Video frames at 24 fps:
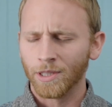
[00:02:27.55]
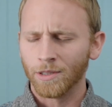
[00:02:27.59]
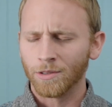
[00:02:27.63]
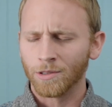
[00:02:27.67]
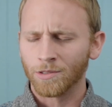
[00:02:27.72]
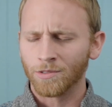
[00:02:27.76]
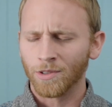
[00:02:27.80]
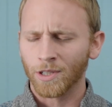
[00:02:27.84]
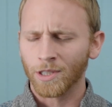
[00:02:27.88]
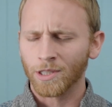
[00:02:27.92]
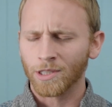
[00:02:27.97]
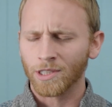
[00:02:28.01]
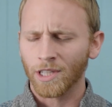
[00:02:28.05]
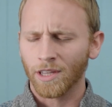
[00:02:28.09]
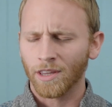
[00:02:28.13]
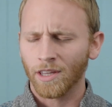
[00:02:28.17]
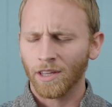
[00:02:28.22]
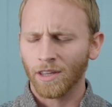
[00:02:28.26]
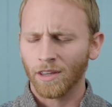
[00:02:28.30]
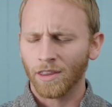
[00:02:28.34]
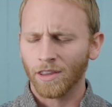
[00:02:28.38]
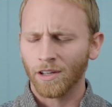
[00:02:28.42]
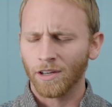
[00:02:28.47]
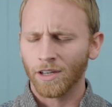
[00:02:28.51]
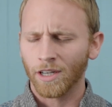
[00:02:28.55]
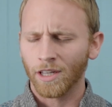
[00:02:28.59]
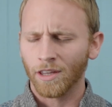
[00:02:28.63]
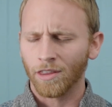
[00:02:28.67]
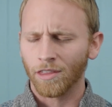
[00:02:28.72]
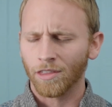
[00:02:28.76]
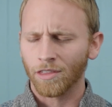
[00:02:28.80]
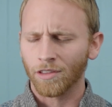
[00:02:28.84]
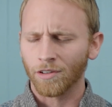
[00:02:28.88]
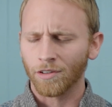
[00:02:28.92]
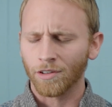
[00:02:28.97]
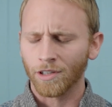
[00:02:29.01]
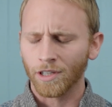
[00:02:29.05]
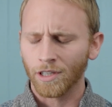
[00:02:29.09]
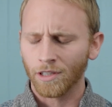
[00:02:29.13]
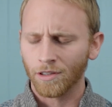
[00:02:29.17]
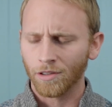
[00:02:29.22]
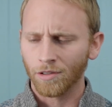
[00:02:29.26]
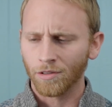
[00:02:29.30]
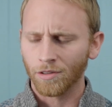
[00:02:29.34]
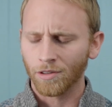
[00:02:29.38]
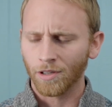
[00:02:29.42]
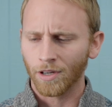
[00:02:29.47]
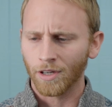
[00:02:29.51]
It was verse, I think, 33
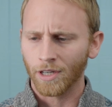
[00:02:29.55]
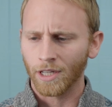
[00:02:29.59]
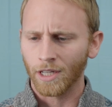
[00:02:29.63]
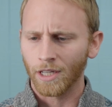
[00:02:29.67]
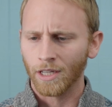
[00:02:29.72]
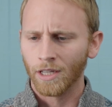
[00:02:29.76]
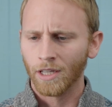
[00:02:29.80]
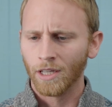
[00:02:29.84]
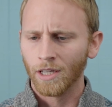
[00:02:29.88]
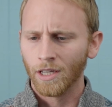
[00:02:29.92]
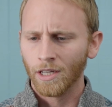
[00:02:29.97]
through 30,